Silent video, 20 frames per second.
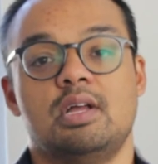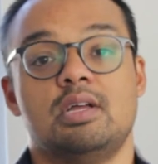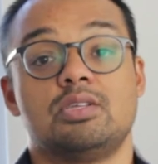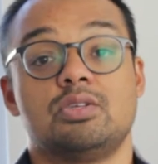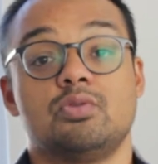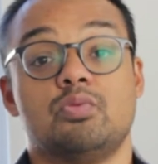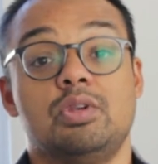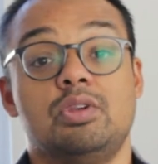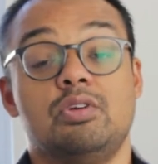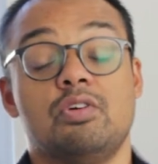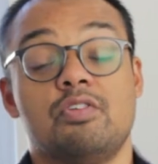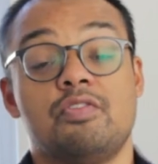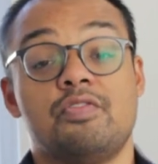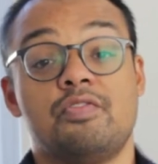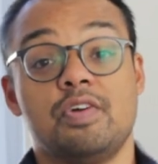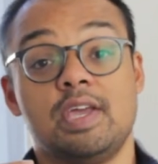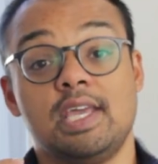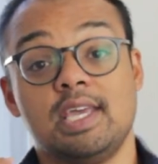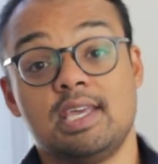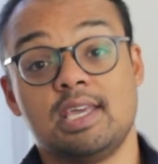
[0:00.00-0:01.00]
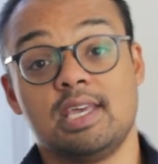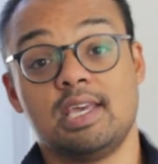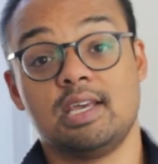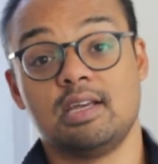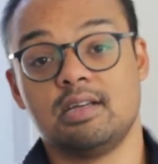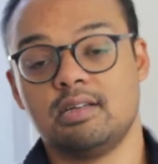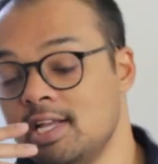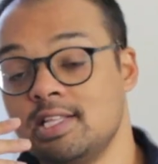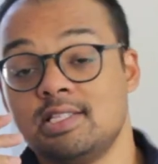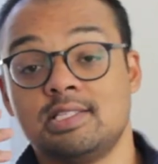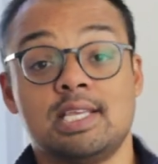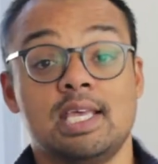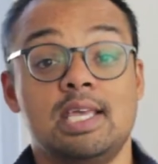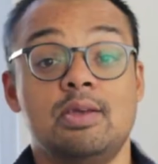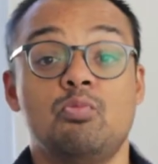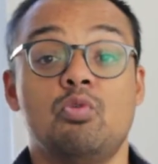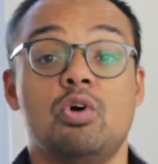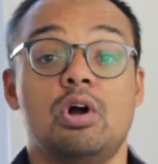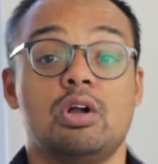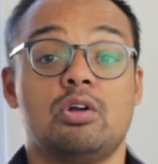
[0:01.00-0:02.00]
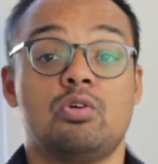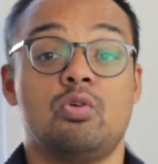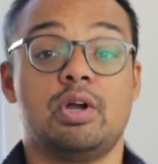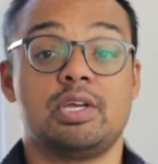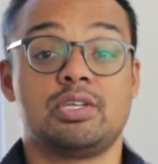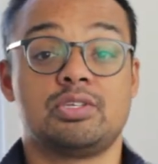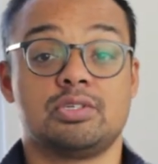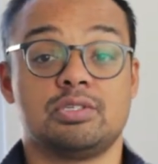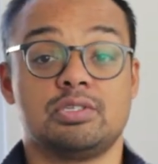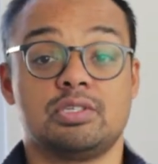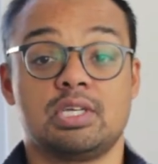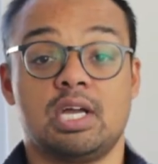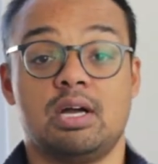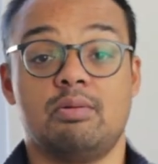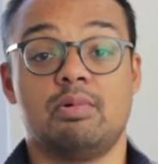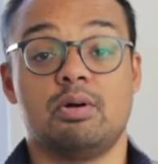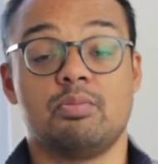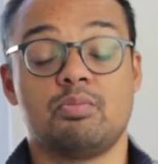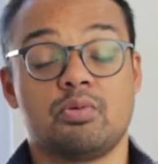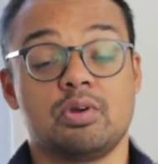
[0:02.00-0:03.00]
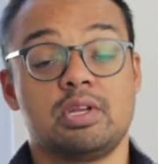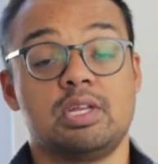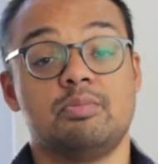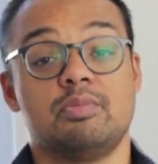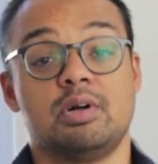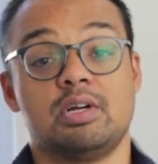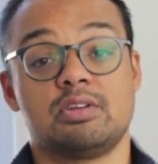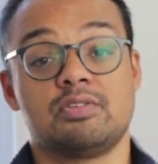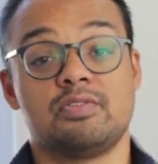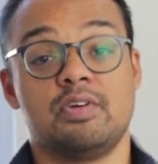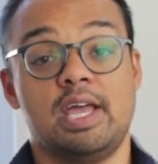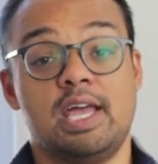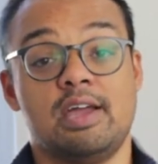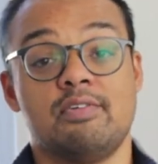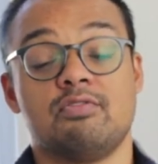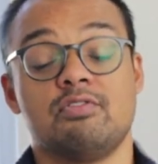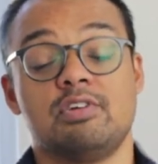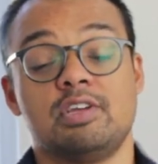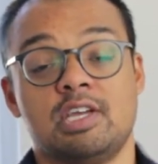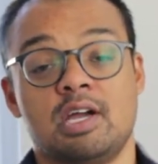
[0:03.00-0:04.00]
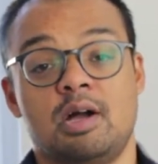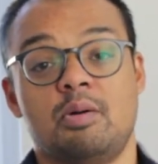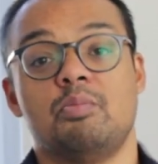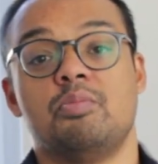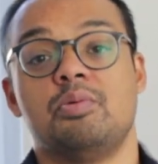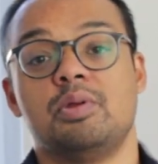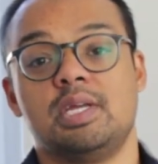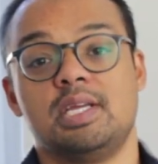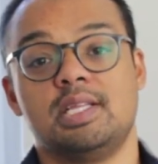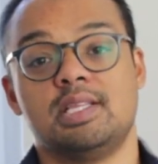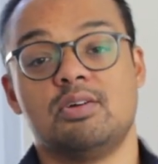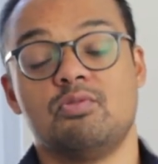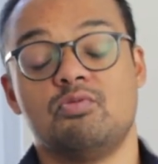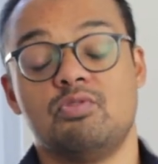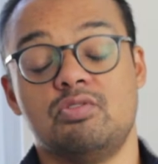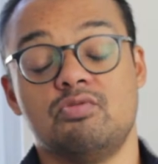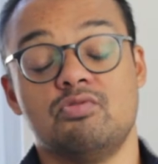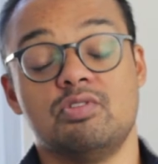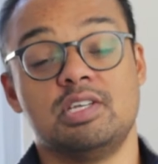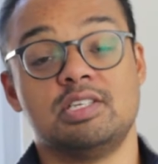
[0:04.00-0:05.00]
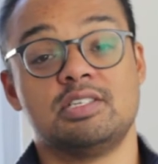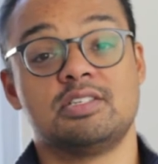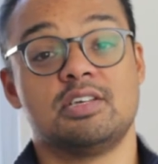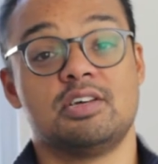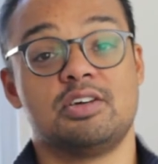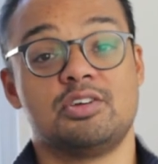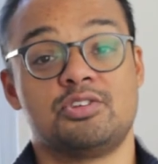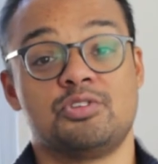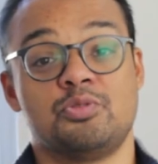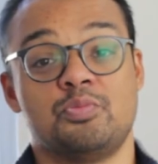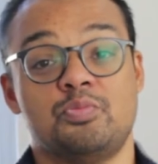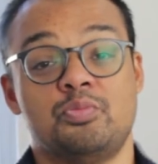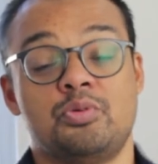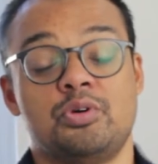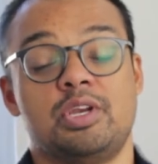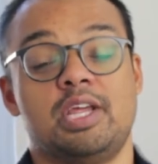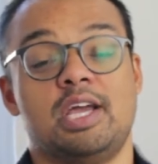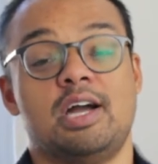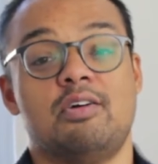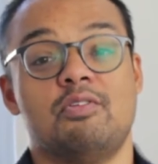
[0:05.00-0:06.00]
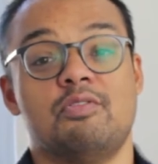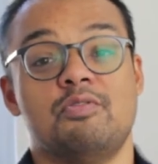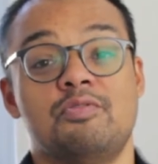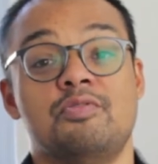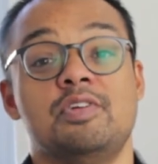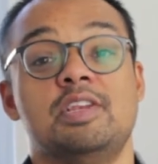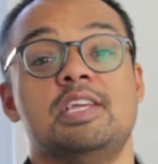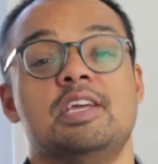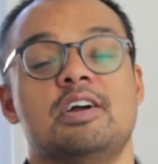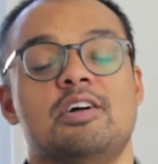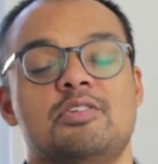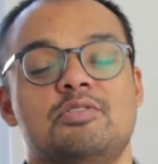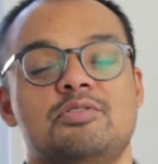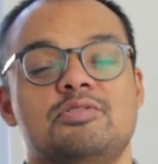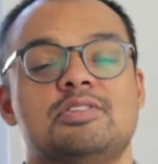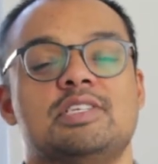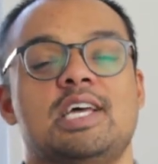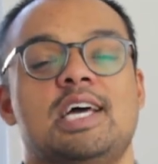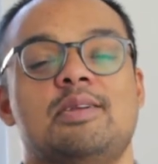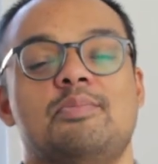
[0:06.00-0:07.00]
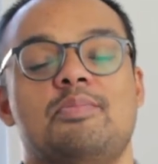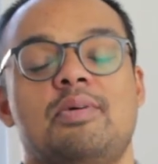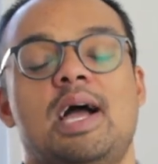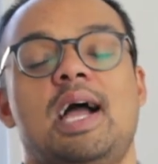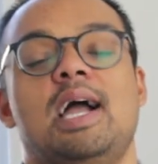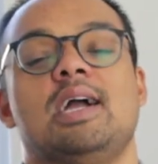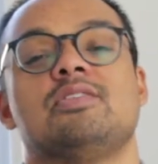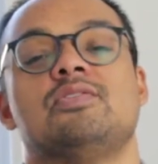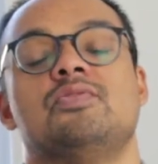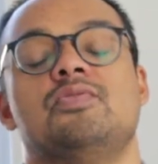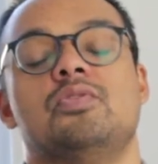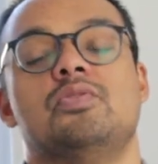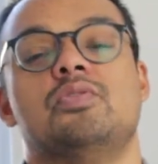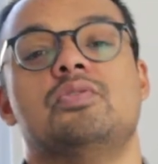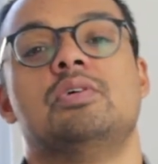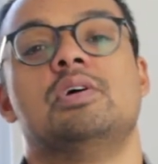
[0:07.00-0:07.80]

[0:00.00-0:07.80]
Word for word: So when you're thinking, teamwork questions come up pretty much for every company that we research and put out videos and packs for.